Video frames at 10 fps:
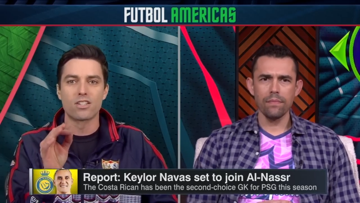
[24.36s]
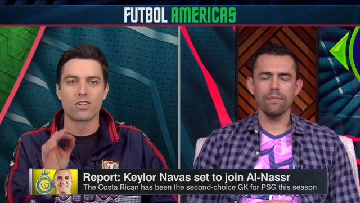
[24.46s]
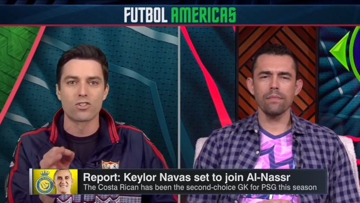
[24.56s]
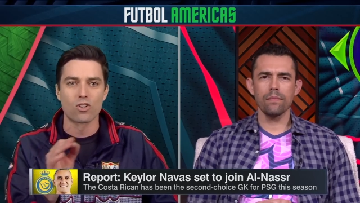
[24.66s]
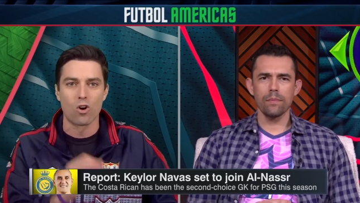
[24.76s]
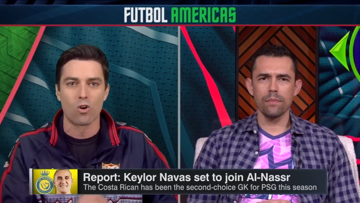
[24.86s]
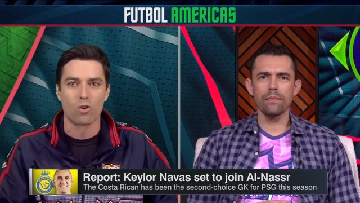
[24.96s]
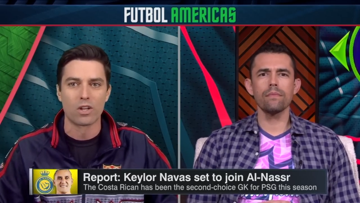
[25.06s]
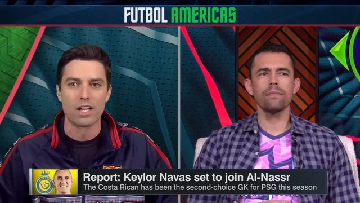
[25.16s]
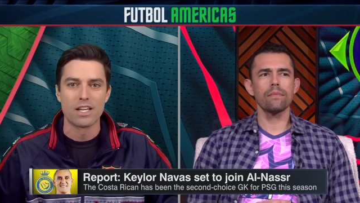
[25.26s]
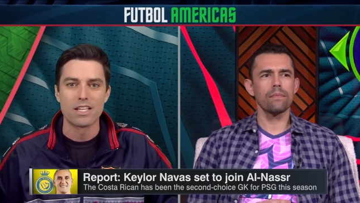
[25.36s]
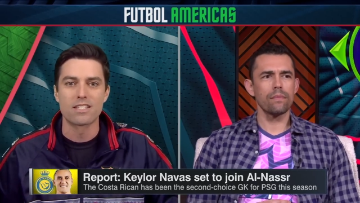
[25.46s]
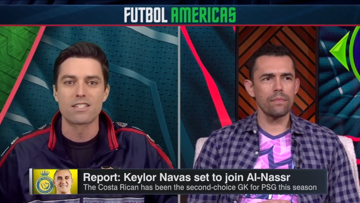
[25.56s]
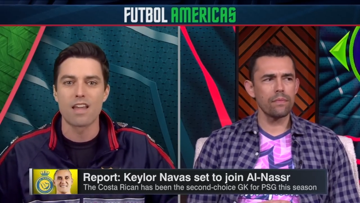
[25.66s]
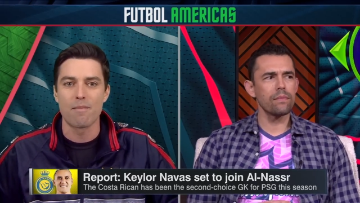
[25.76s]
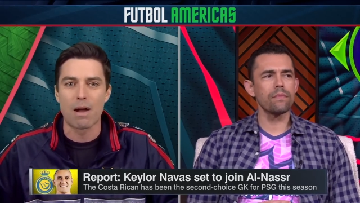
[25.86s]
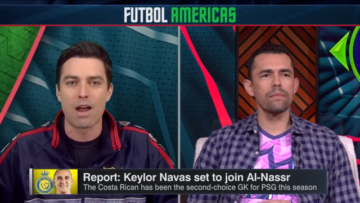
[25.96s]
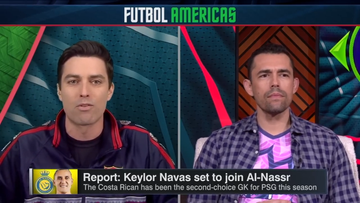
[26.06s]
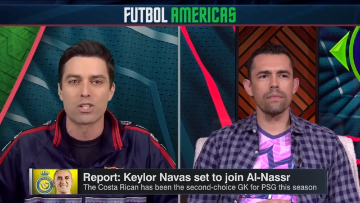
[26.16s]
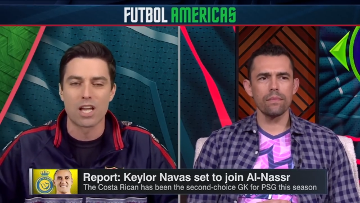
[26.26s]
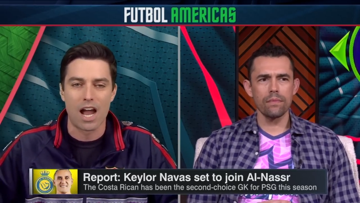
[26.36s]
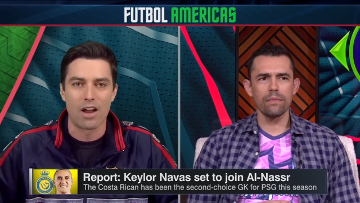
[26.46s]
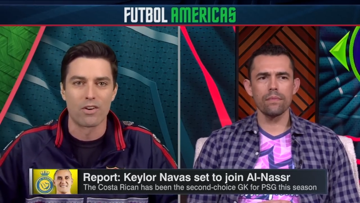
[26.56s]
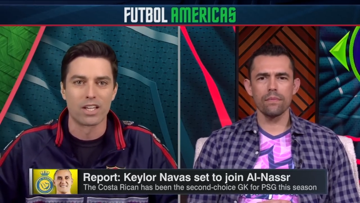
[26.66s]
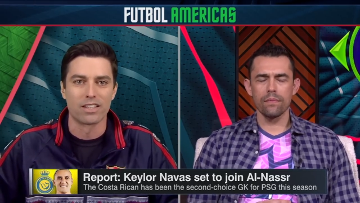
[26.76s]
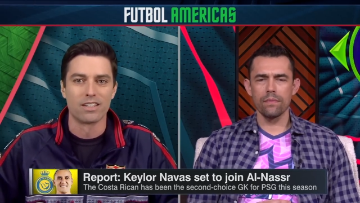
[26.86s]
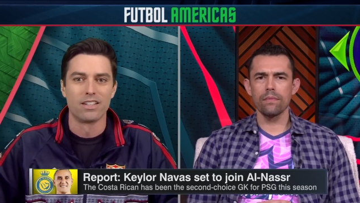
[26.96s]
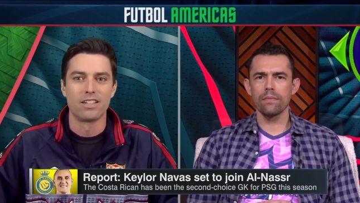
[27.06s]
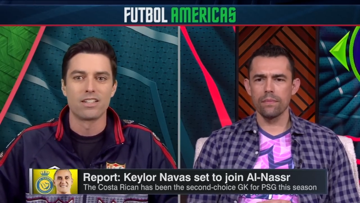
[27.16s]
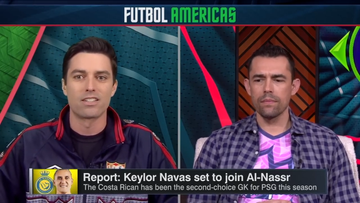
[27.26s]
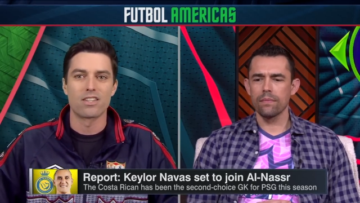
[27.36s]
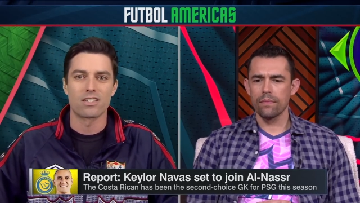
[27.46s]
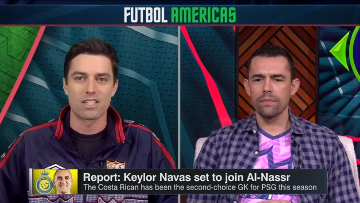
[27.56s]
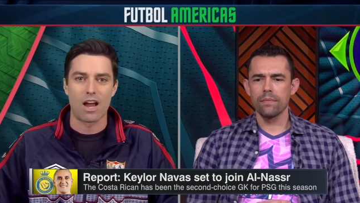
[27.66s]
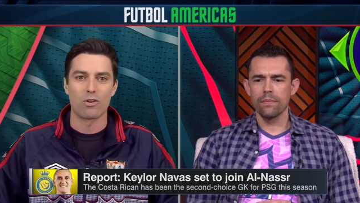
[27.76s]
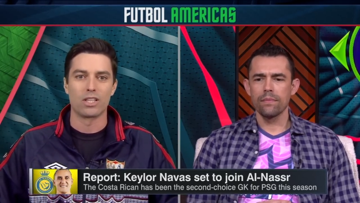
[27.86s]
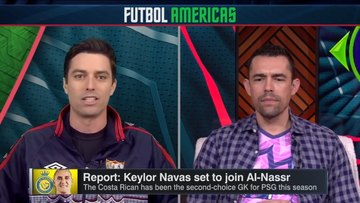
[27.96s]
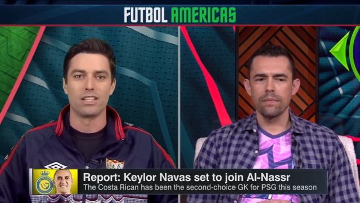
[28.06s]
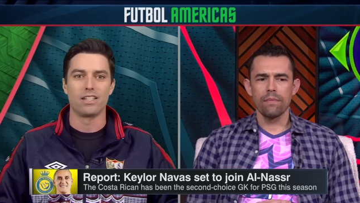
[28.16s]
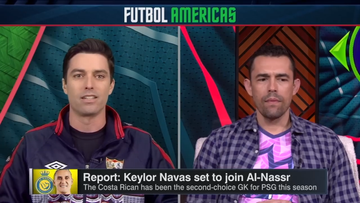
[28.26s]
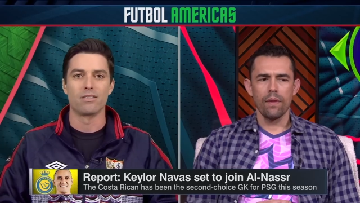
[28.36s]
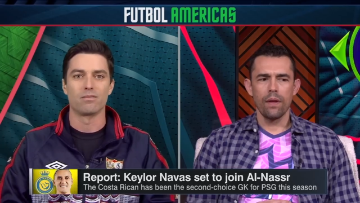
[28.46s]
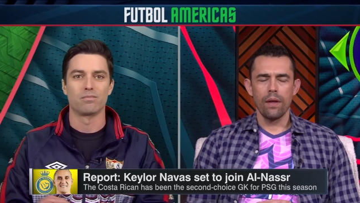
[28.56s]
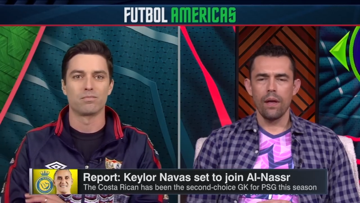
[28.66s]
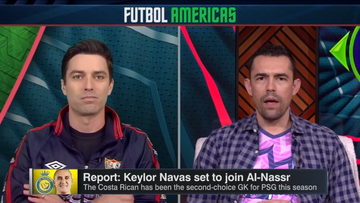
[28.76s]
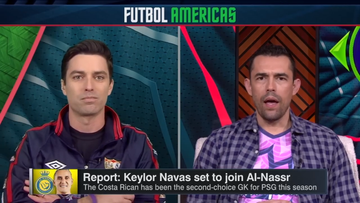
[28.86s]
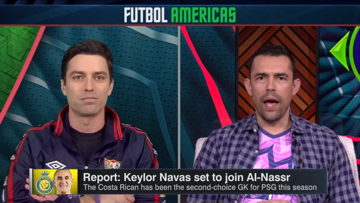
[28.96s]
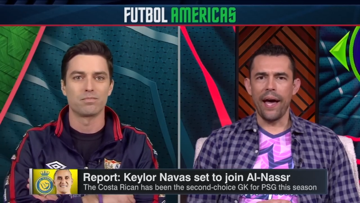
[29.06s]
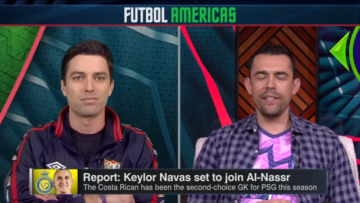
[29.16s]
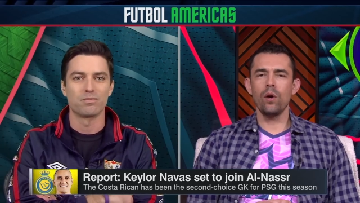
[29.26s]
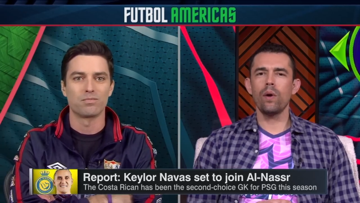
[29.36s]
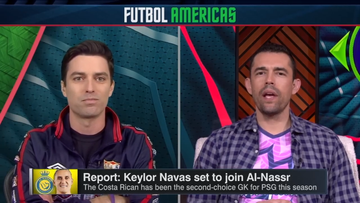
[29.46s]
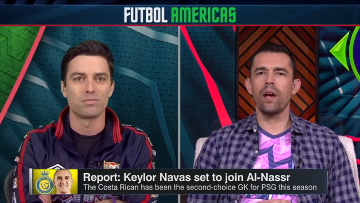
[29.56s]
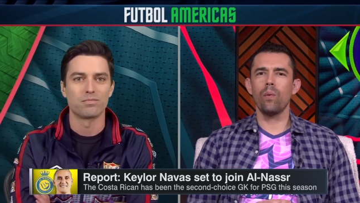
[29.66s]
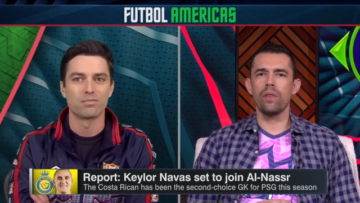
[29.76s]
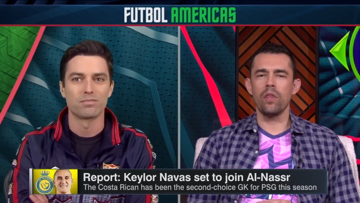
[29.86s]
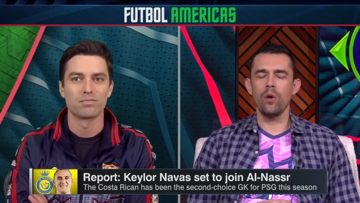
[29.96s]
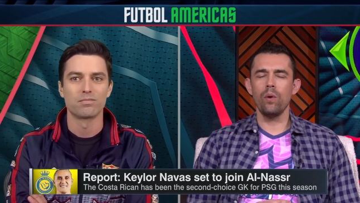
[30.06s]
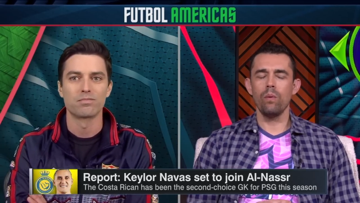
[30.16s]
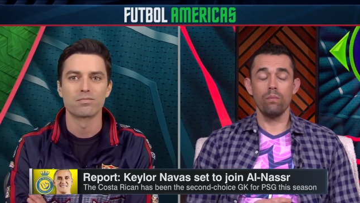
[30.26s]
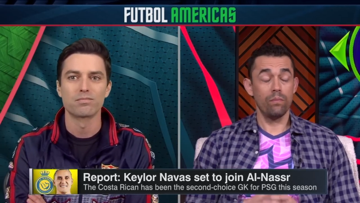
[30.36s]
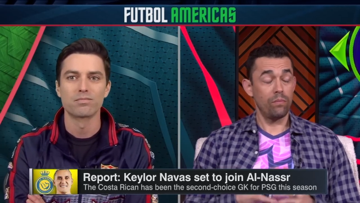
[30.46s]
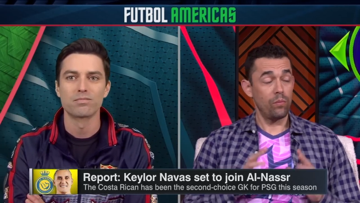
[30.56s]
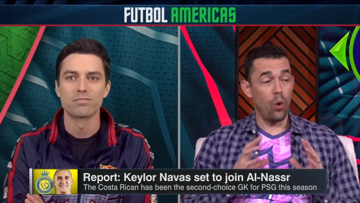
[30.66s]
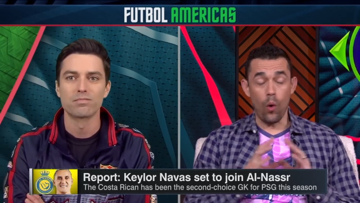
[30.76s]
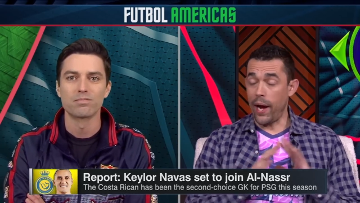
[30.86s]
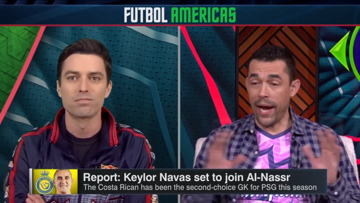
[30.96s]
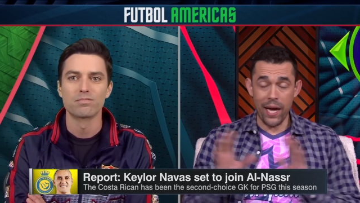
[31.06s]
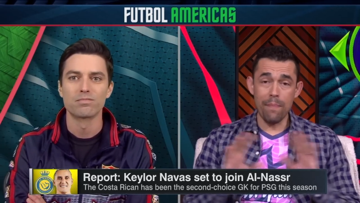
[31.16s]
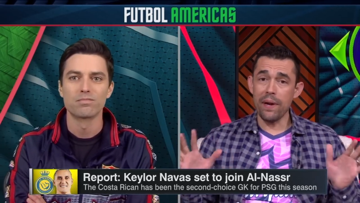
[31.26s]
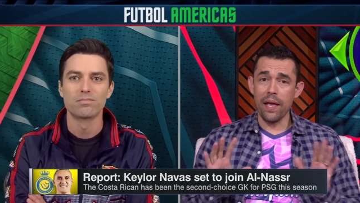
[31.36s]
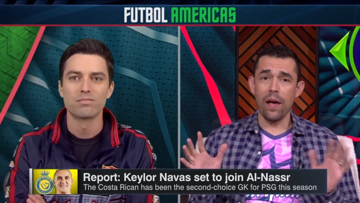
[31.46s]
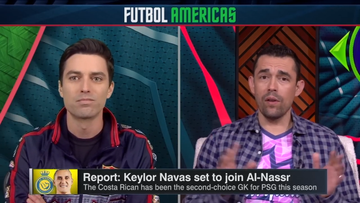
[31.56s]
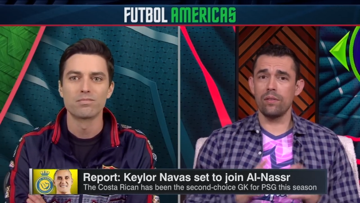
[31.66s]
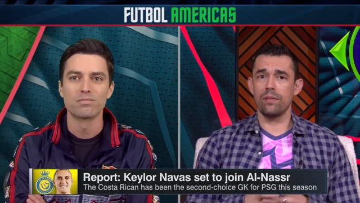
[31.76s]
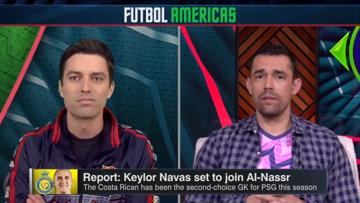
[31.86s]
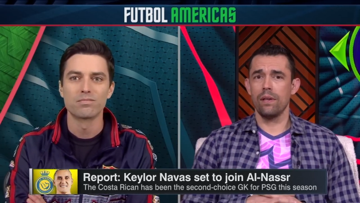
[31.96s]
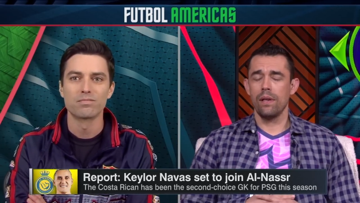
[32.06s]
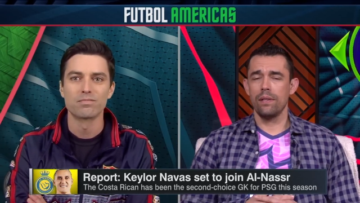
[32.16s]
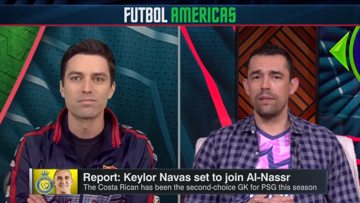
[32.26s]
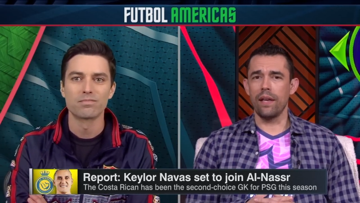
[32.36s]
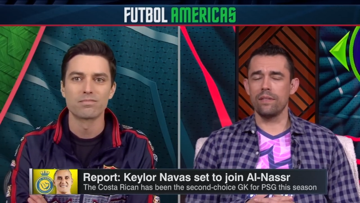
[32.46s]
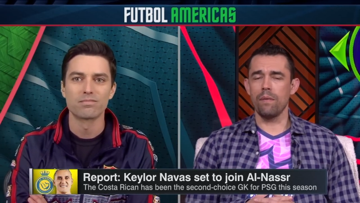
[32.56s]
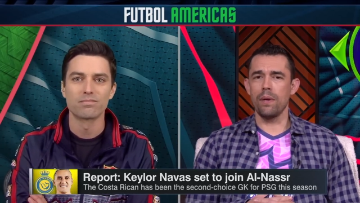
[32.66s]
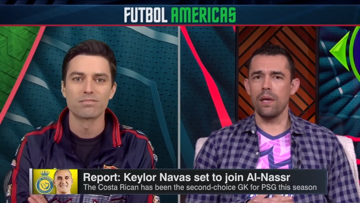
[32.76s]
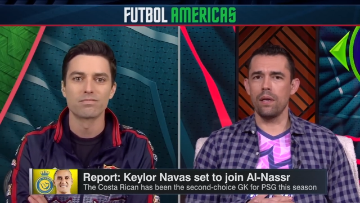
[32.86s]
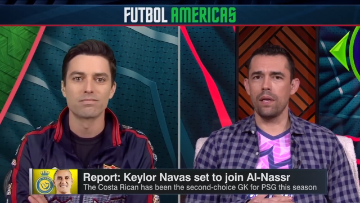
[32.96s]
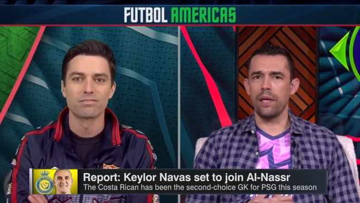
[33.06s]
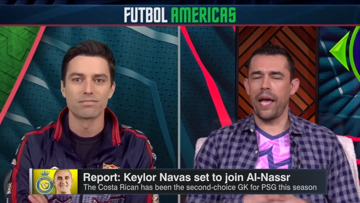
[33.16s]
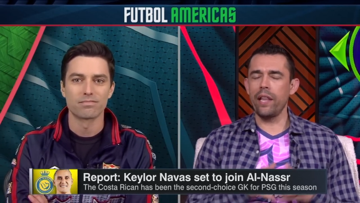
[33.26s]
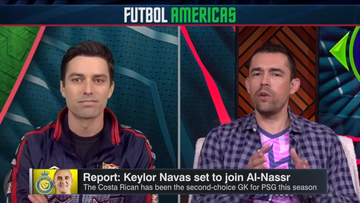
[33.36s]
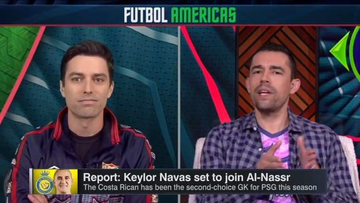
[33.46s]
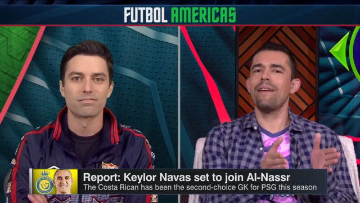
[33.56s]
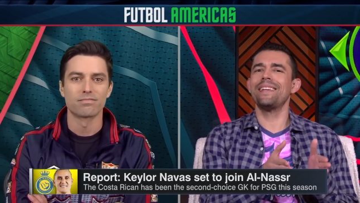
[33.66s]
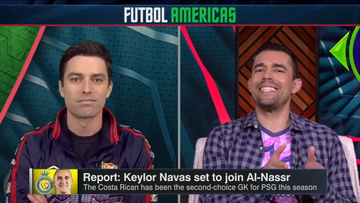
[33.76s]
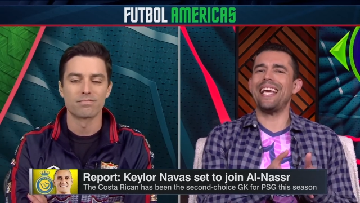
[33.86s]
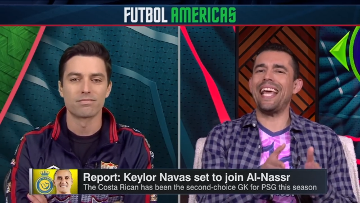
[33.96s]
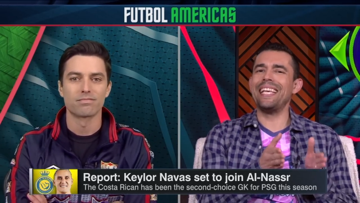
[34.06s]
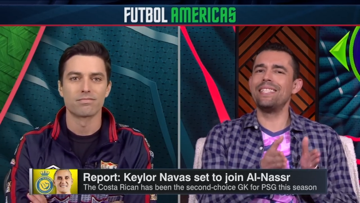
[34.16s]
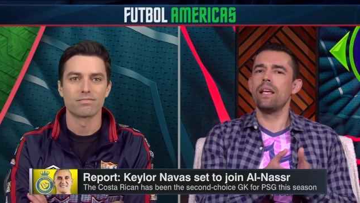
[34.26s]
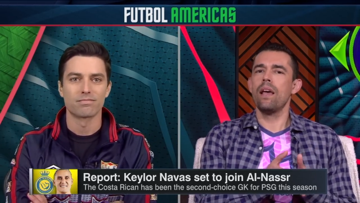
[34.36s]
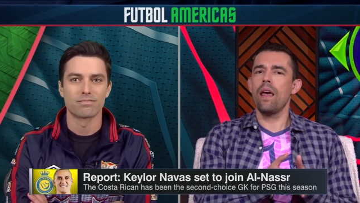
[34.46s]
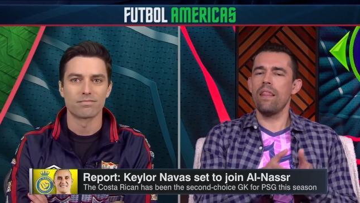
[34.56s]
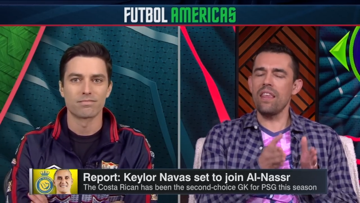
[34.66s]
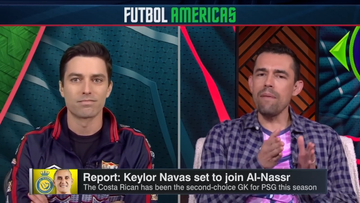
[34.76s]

Speaker 1: years old, semi-retiring to the Saudi League. I don't care what
Speaker 2: you or anybody else says to me. Keylor Navas is the